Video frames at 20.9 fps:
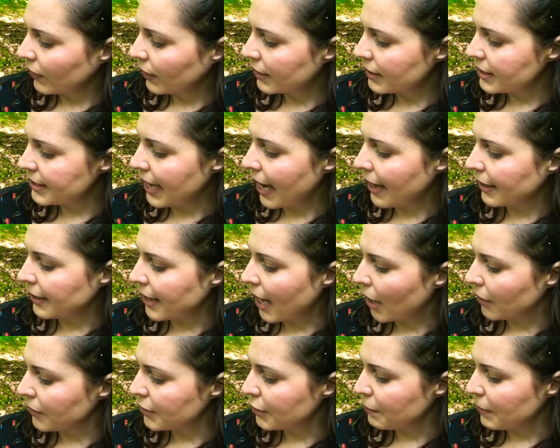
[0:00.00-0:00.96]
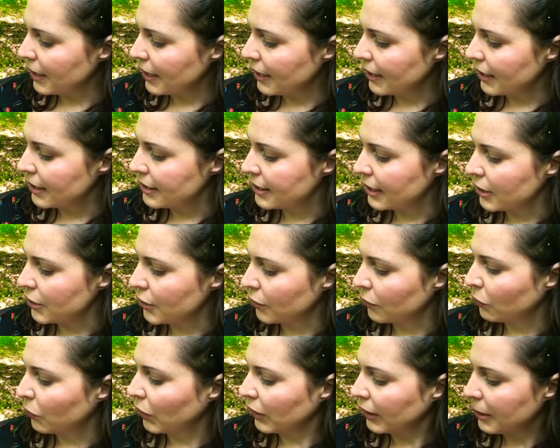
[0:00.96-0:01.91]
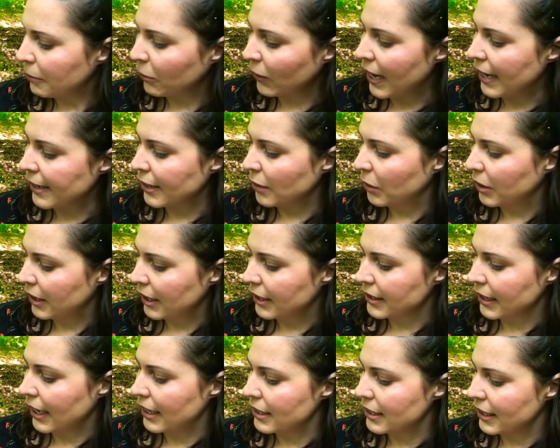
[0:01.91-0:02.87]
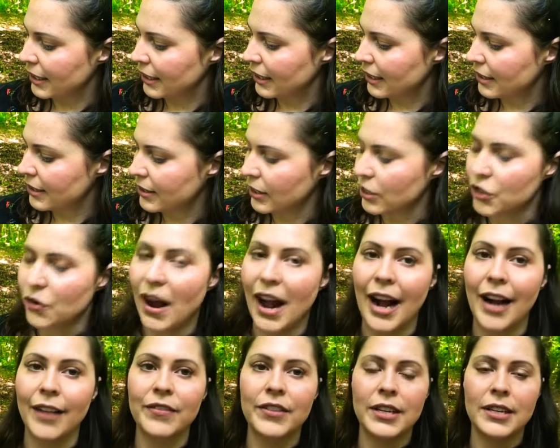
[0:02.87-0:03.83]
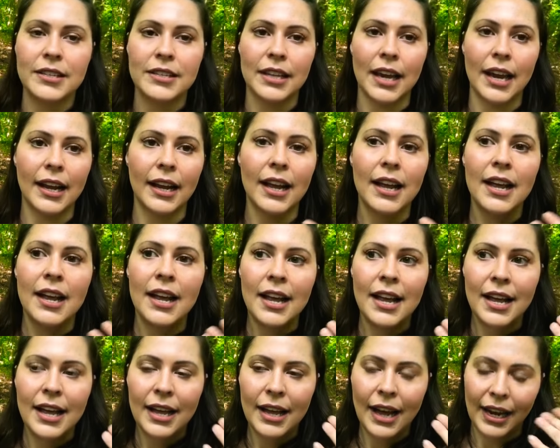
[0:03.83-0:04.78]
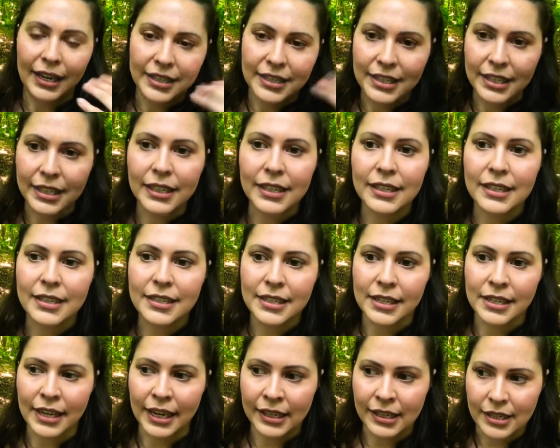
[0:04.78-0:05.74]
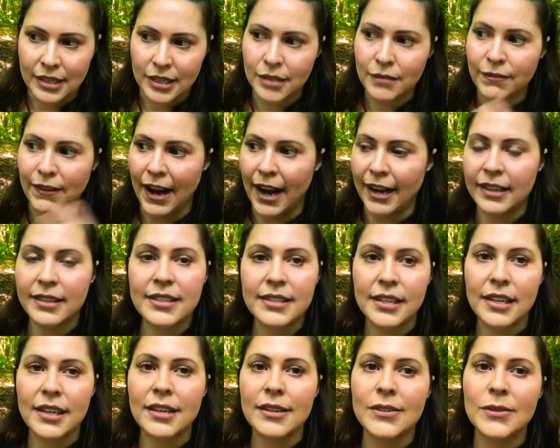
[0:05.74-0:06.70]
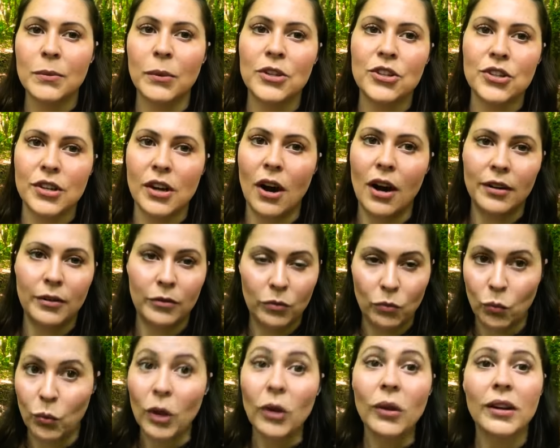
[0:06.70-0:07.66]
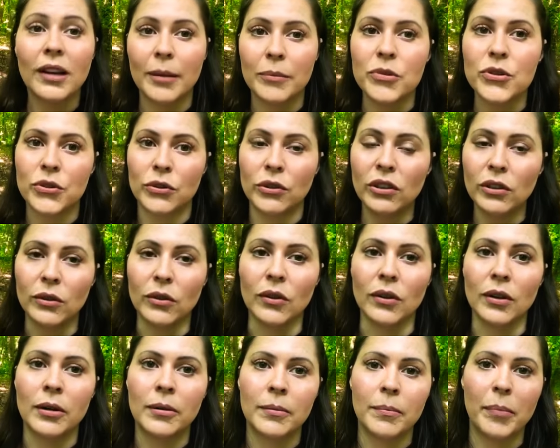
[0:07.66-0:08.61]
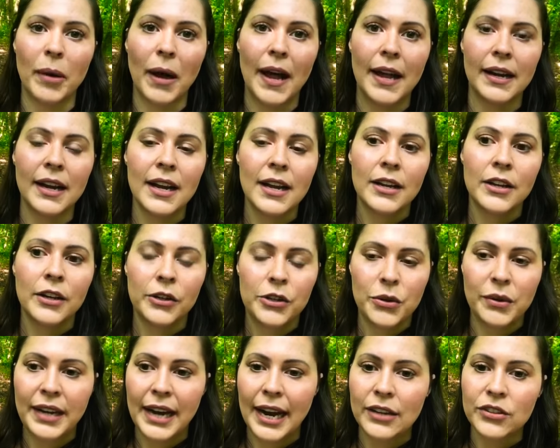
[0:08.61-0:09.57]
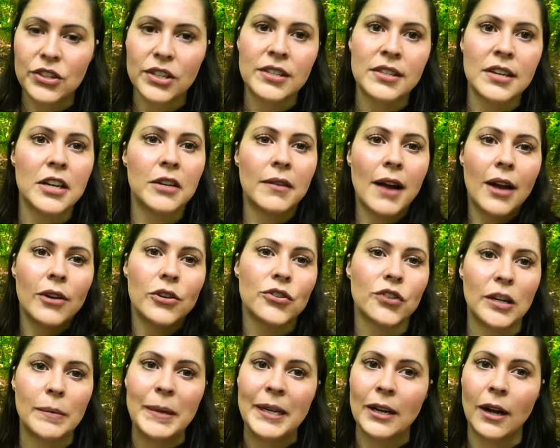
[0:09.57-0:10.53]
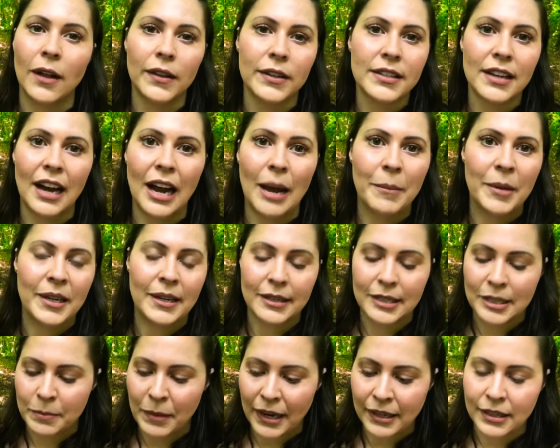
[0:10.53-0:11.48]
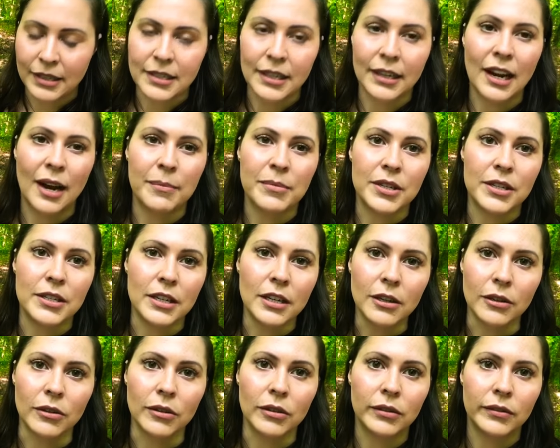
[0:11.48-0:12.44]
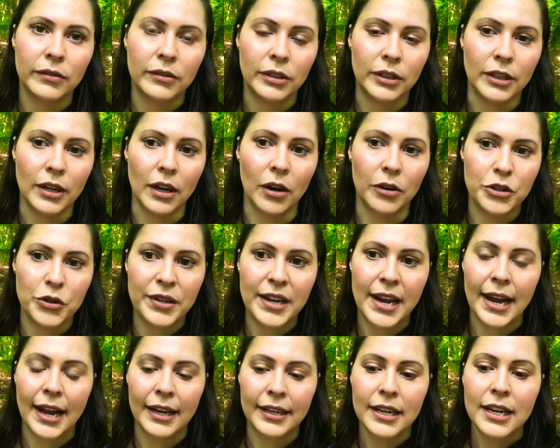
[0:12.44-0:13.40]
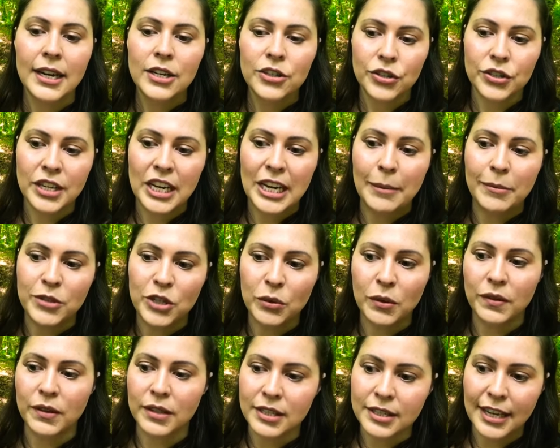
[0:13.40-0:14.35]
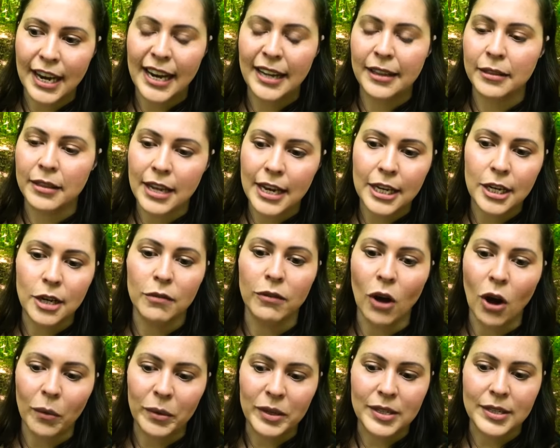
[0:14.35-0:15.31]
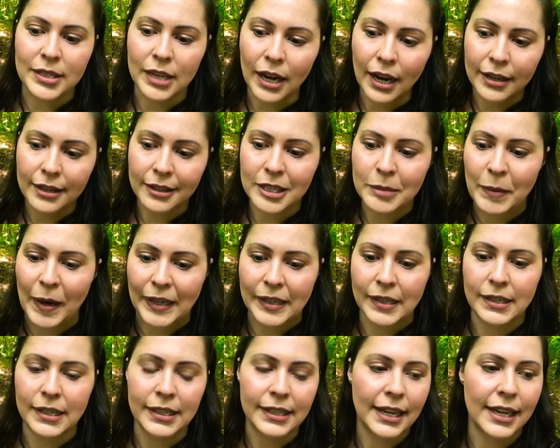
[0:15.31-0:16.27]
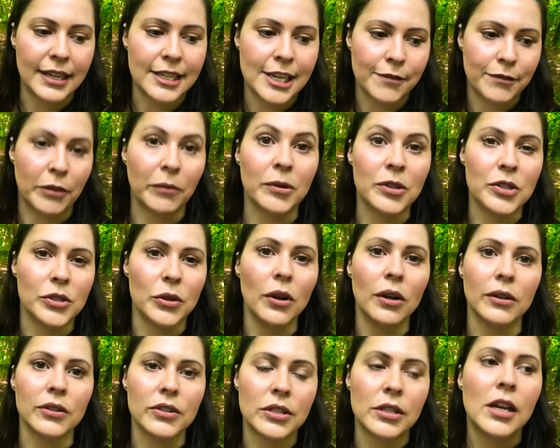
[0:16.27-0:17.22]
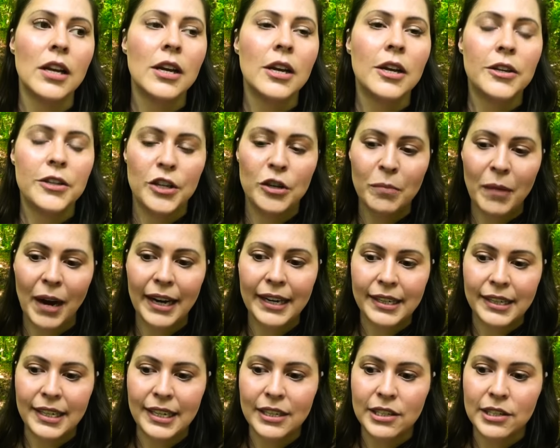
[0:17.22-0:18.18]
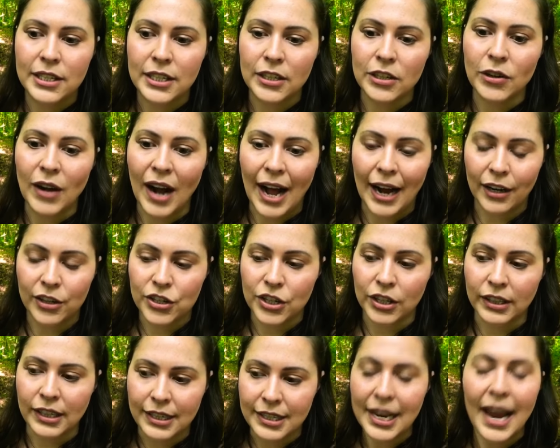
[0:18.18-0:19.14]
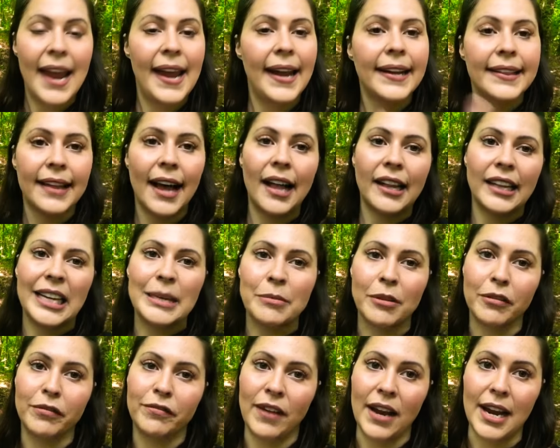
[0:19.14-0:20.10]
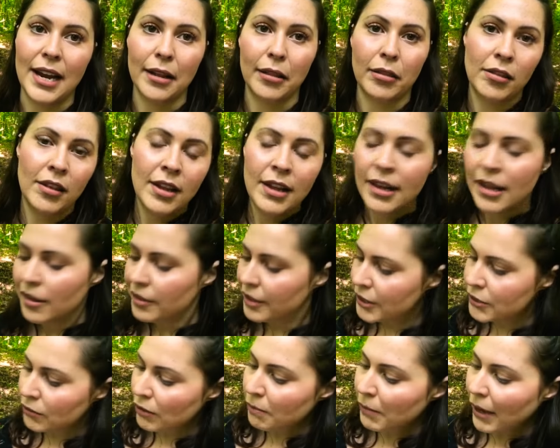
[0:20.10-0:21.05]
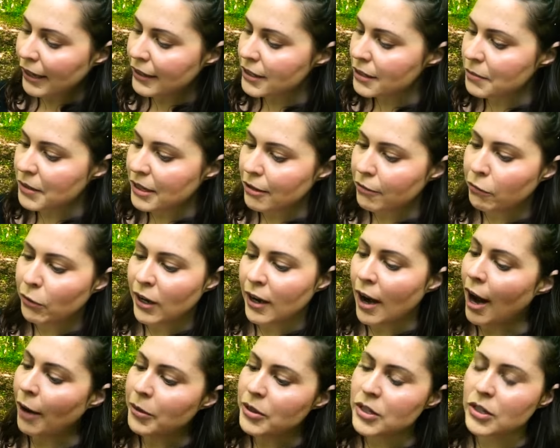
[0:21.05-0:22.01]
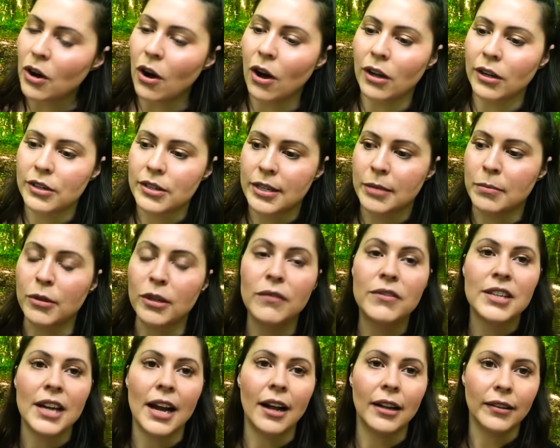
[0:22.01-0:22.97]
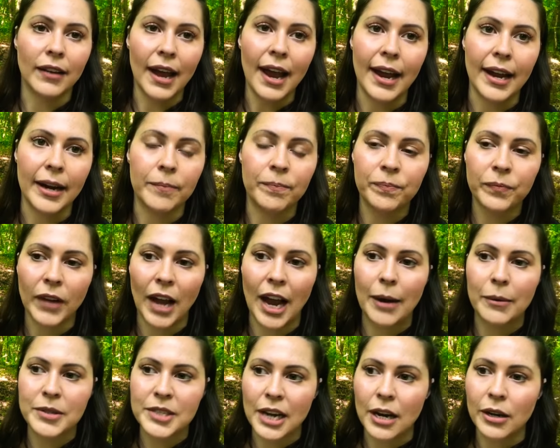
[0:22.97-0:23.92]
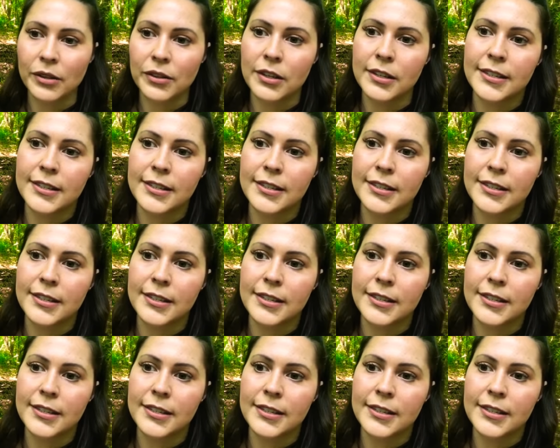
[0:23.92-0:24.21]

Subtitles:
standing out to me is that you're really pregnant with these ideas, and you have these like ideas and like these fantasies which will come true, but you can't just sit around dreaming all the time and expect it to come to you. You know, you can't just keep doing the same thing you've always done expecting to get different results. You might need to actually take that leap of faith. This reminds me of when I was called to move to LA. I was out in the